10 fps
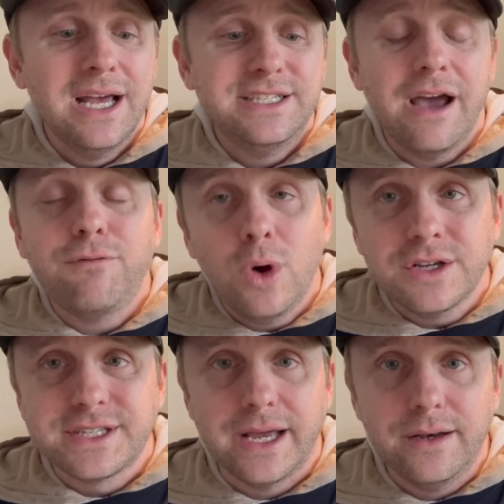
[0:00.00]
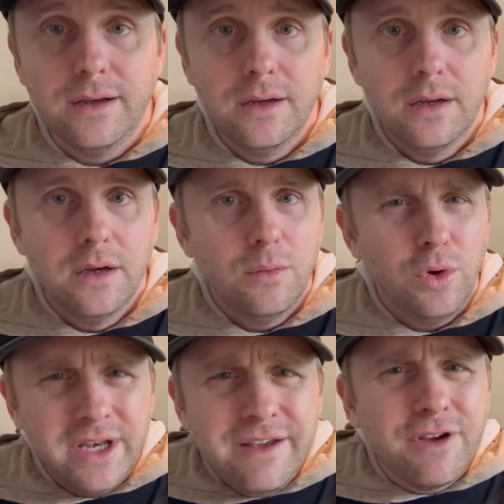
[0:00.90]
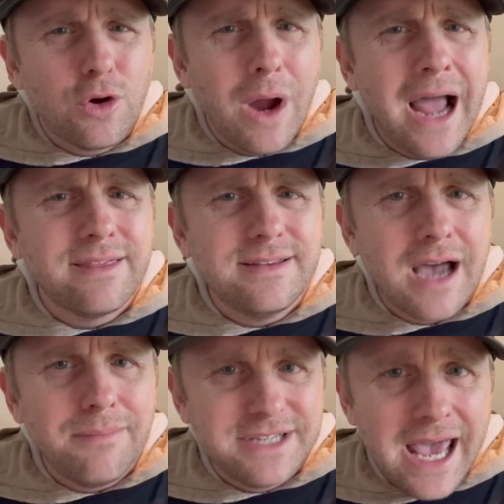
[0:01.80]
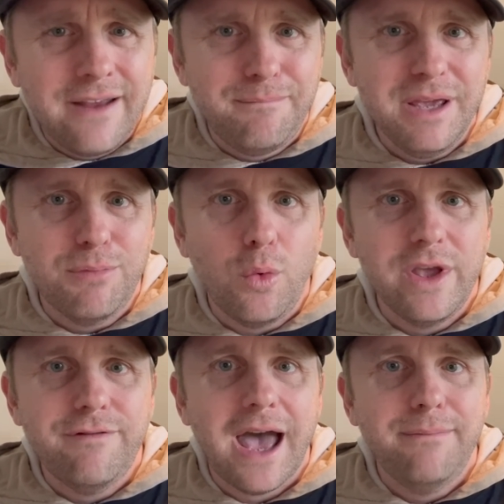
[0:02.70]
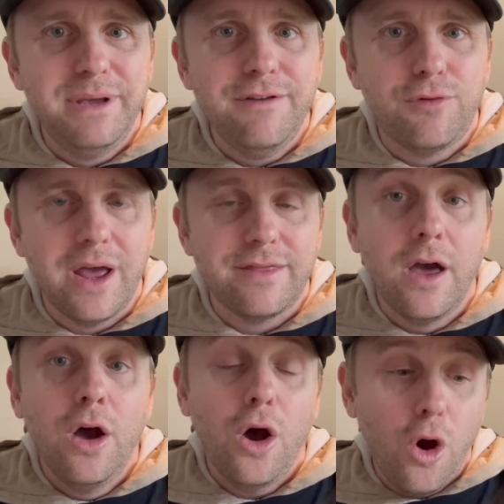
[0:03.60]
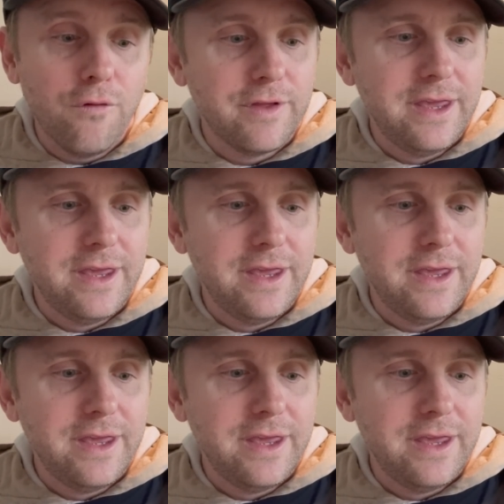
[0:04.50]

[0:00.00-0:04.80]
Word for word: Jeff Wilson wouldn't even crack the top 10 of people we've had beef with over the